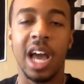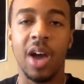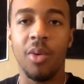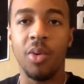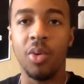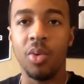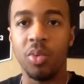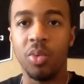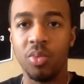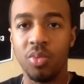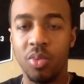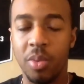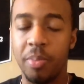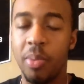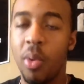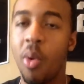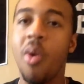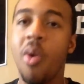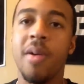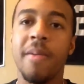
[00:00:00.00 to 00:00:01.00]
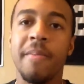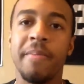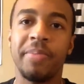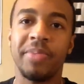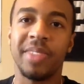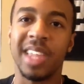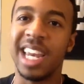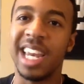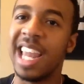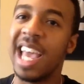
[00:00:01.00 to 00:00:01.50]
will report
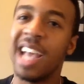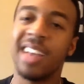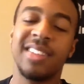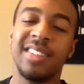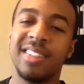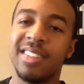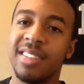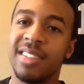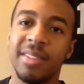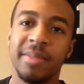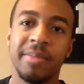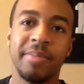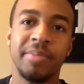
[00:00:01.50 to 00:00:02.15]
the next